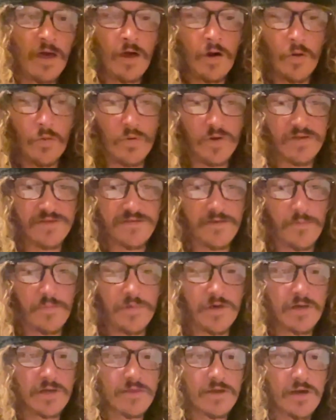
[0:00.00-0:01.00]
what is
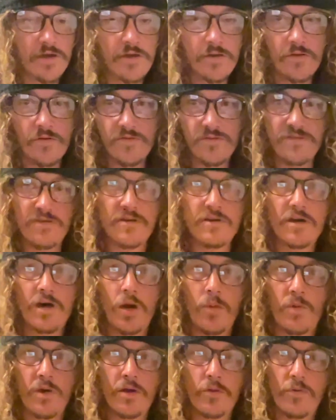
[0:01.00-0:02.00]
something that you don't see
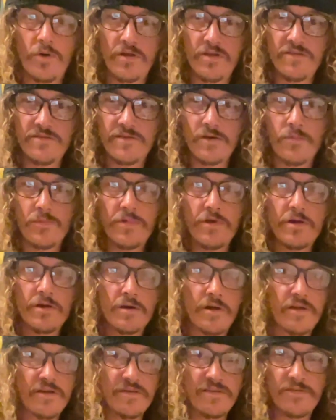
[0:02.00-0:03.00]
coming? What is something
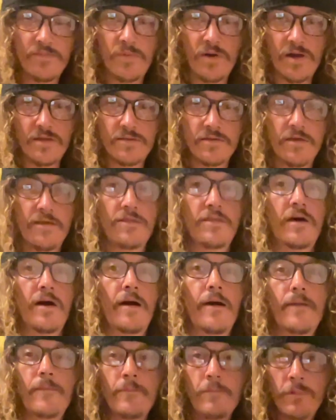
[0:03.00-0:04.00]
unexpected
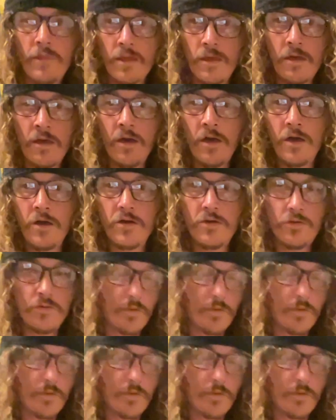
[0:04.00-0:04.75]
that you